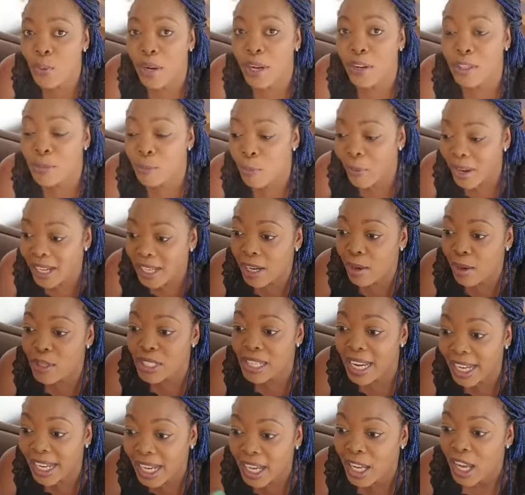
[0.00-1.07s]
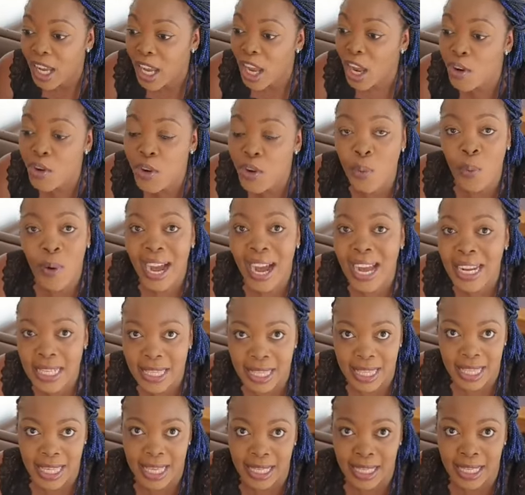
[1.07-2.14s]
when I was pregnant. It was like a reward
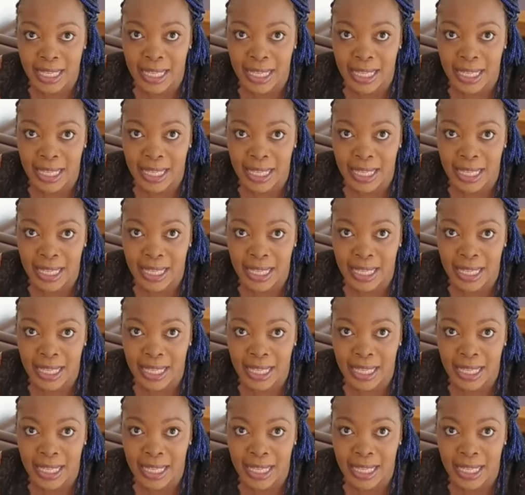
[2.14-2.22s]
thing.